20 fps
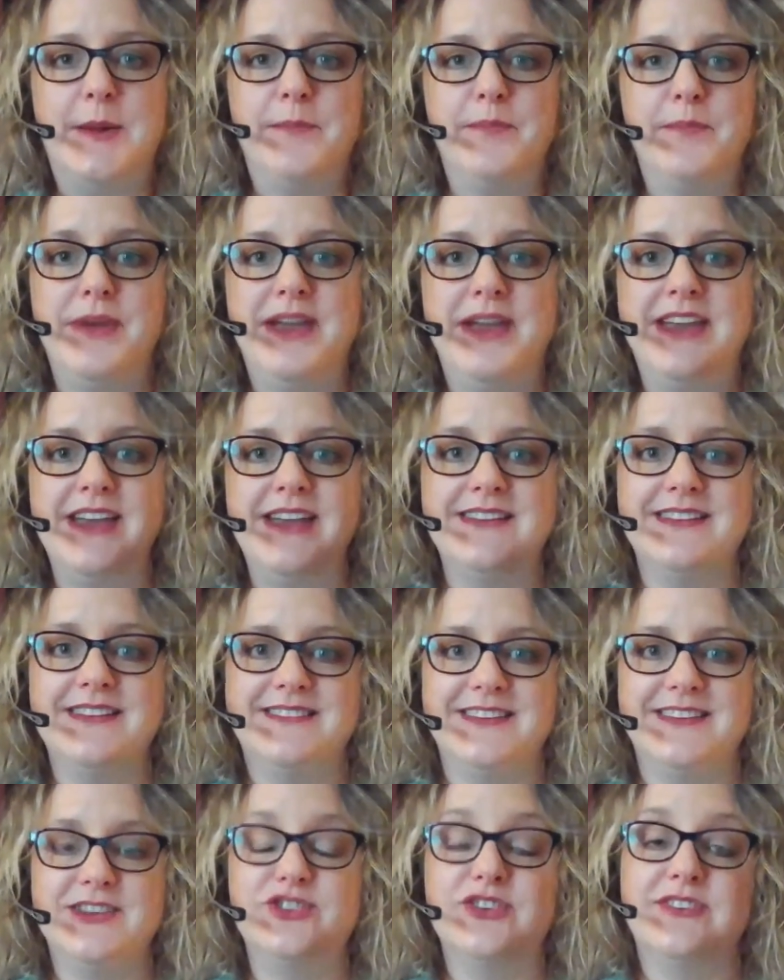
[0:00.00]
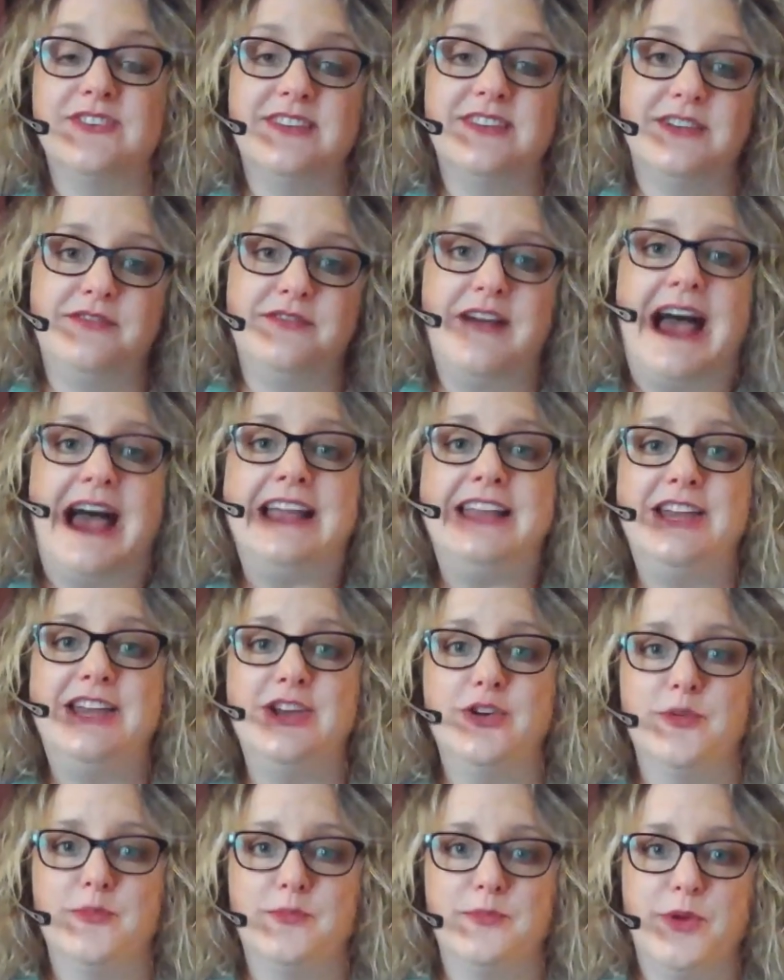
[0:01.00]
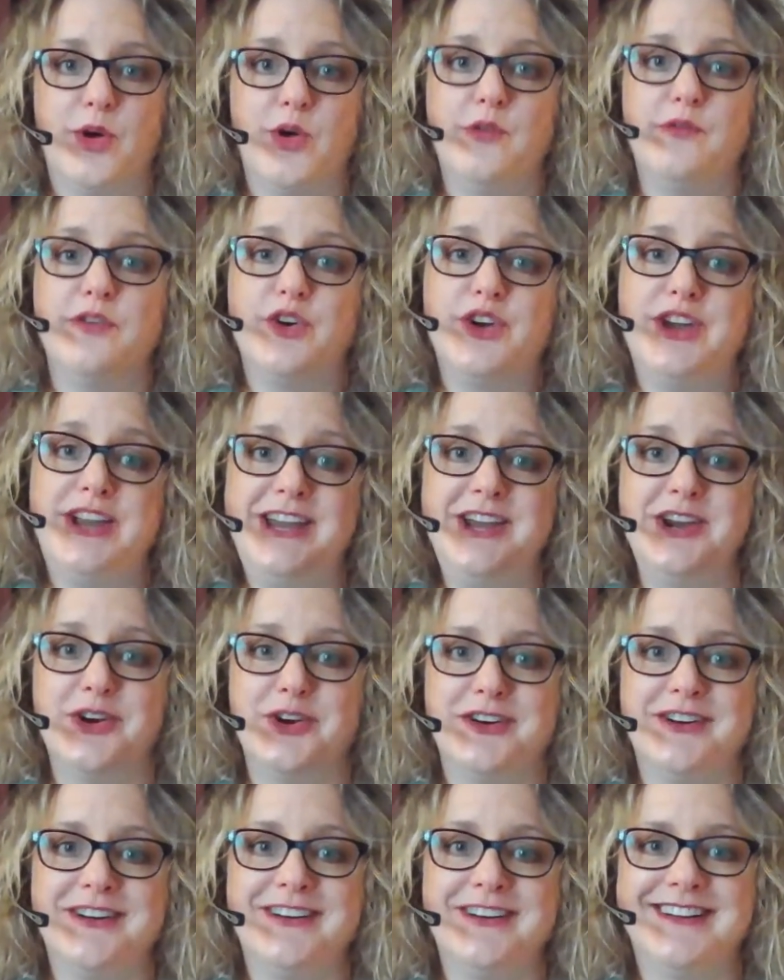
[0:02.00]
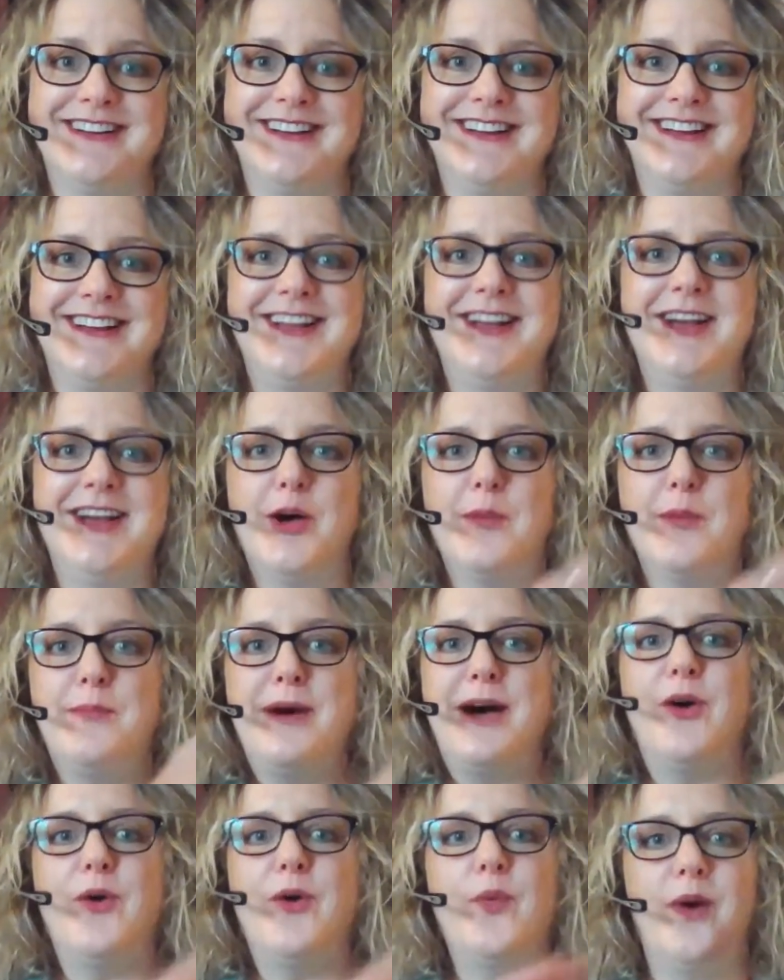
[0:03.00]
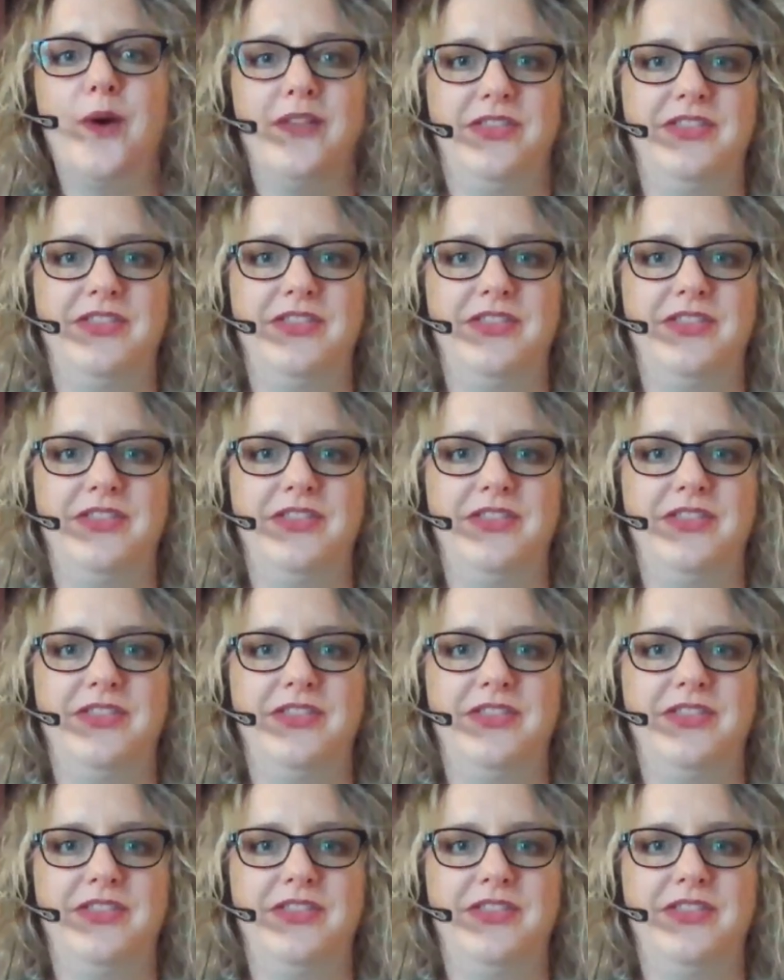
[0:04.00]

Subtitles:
making decisions in a vacuum over here about what